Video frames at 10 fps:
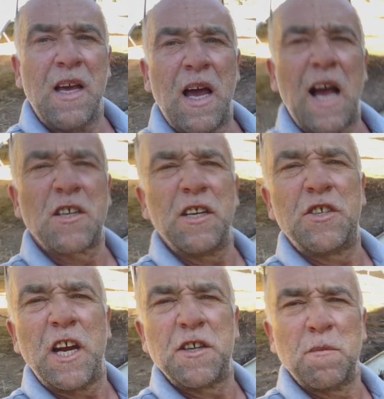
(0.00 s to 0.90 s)
Actually,
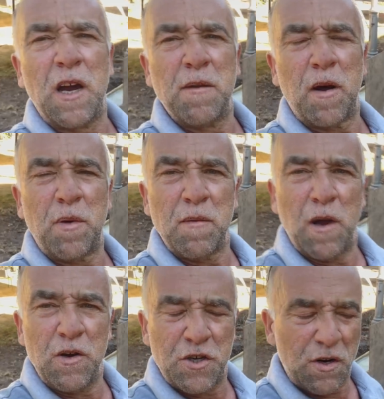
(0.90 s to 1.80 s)
changed my mind about putting the
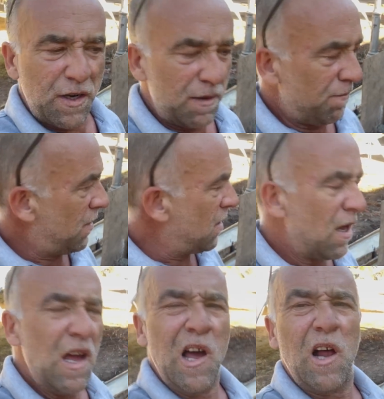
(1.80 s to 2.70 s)
Mosier on it.
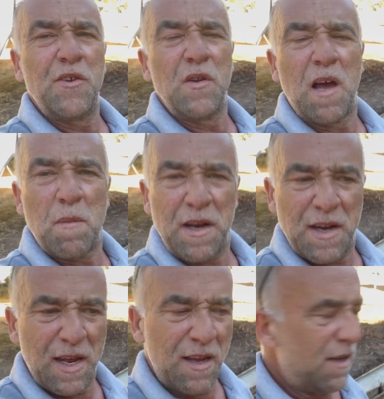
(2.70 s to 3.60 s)
I'll do that
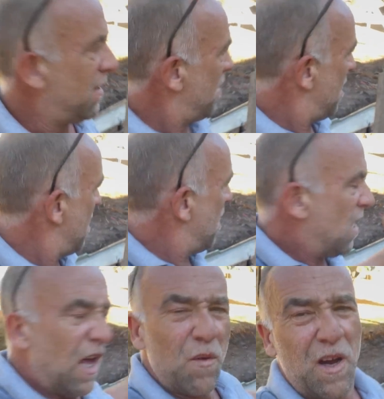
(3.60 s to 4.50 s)
Monday.
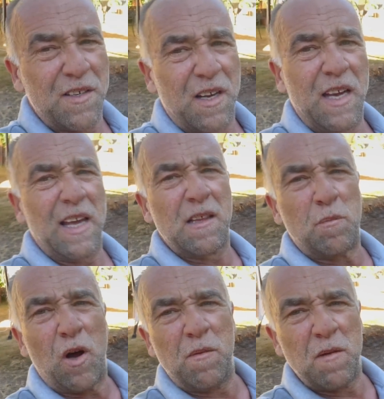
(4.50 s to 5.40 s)
Otherwise, I'm going to get the
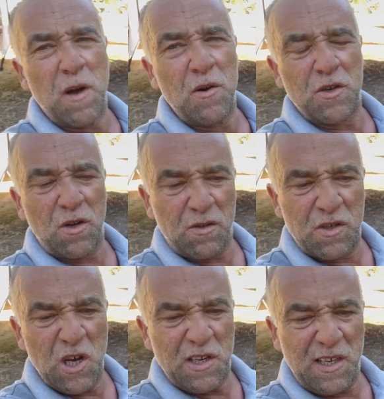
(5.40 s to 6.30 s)
bottom of the Mosier all
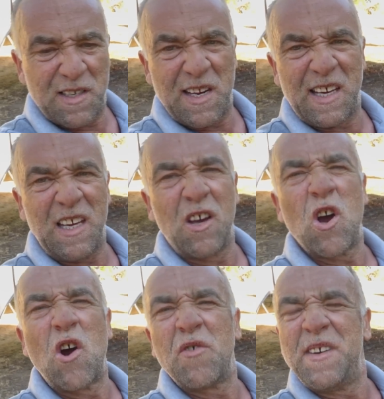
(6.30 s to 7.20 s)
dirty and sticky and
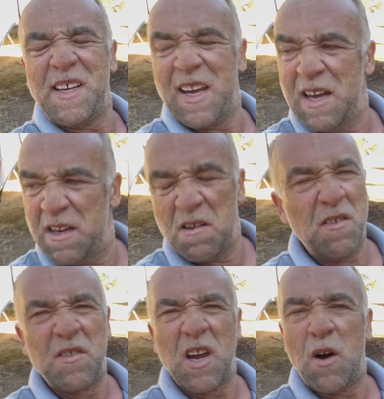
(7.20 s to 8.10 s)
concretey.
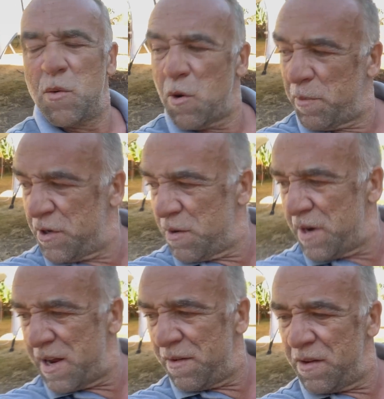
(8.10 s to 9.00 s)
So, we won't be doing
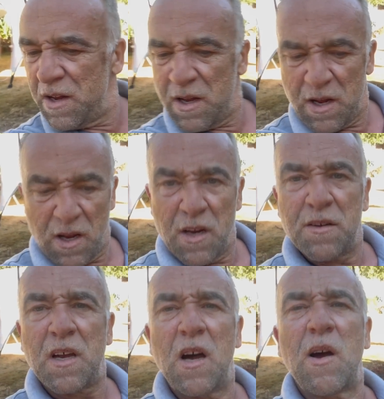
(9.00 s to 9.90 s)
that.
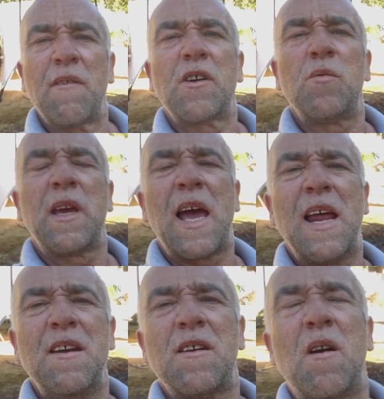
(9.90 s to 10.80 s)
So, have a good
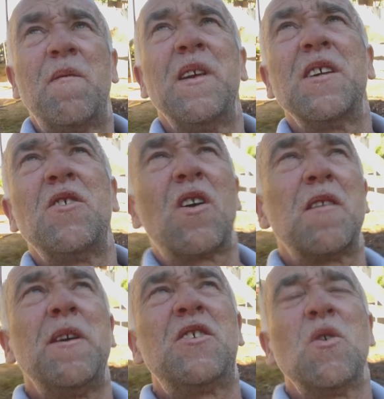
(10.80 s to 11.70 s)
weekend. Hopefully, it's not going
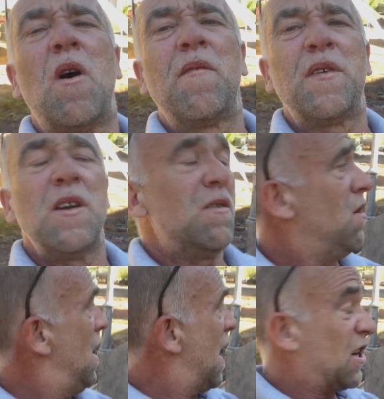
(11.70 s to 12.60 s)
to be too hot for you.
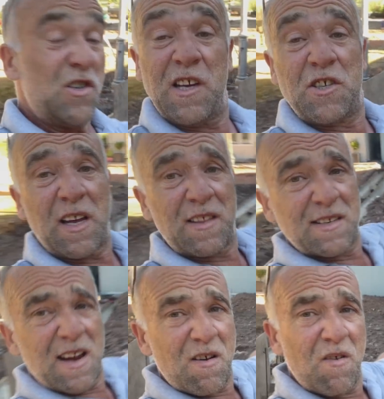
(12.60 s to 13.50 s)
Actually, check this
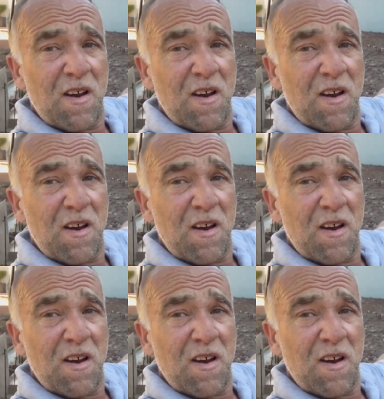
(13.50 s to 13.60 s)
out.